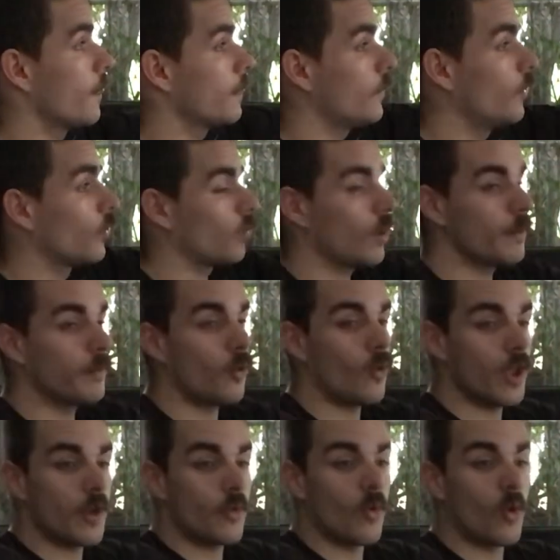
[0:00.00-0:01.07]
There was one
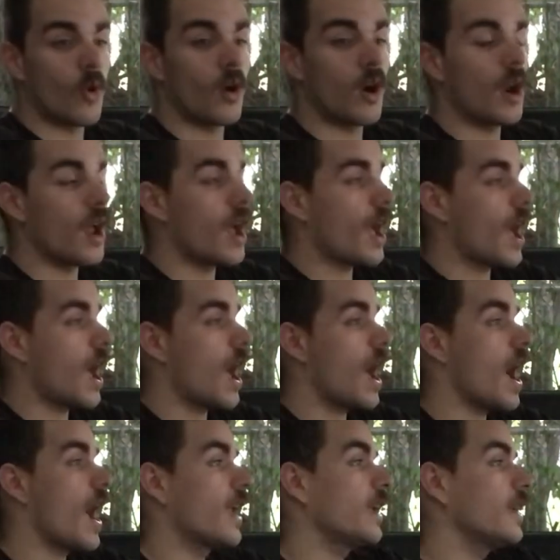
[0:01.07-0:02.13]
point where
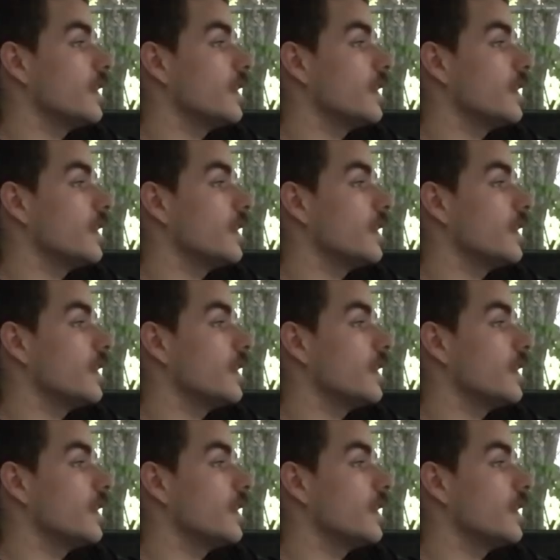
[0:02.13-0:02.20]
I